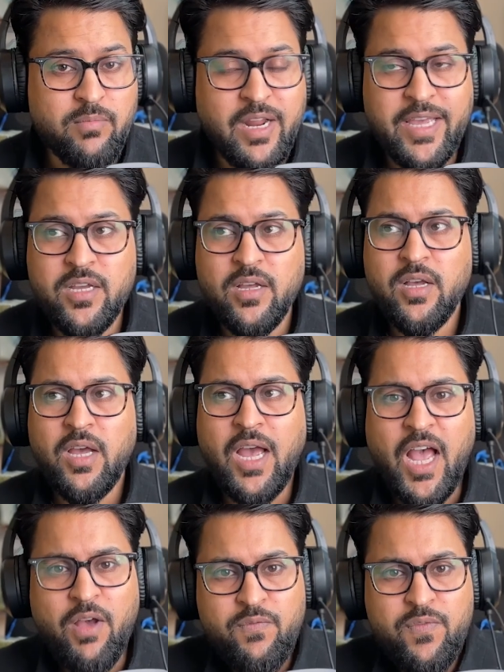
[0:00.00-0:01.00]
Like
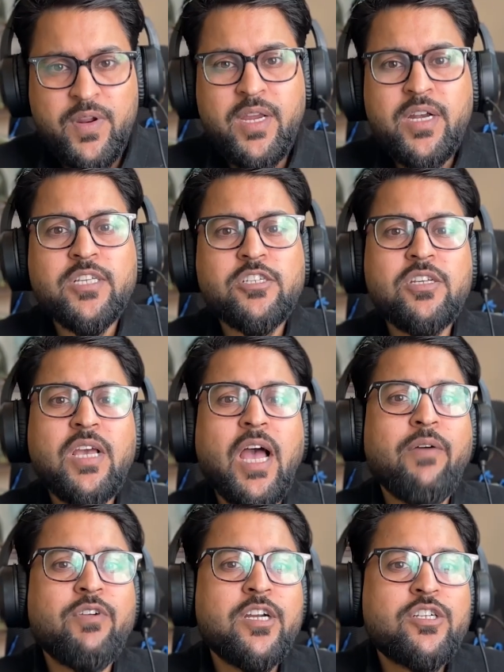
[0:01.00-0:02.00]
every industry
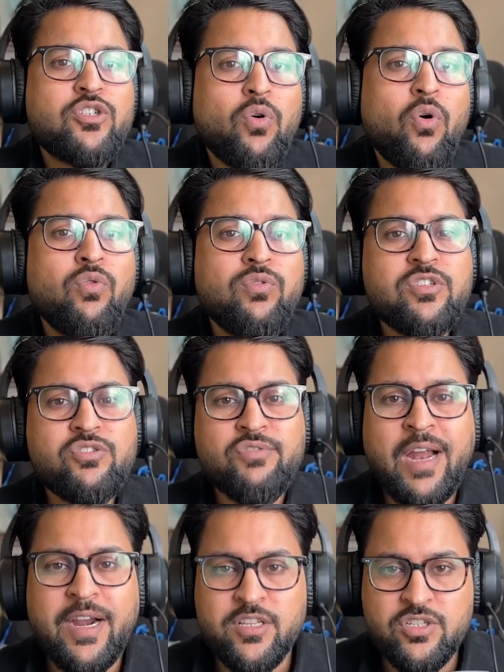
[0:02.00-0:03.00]
have its own
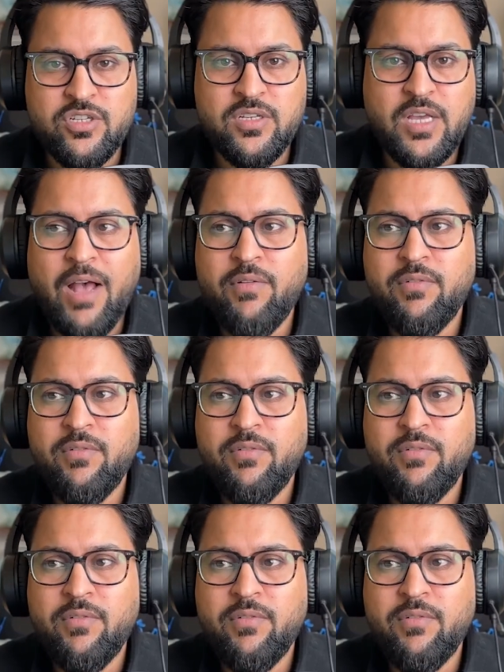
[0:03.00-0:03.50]
strategy.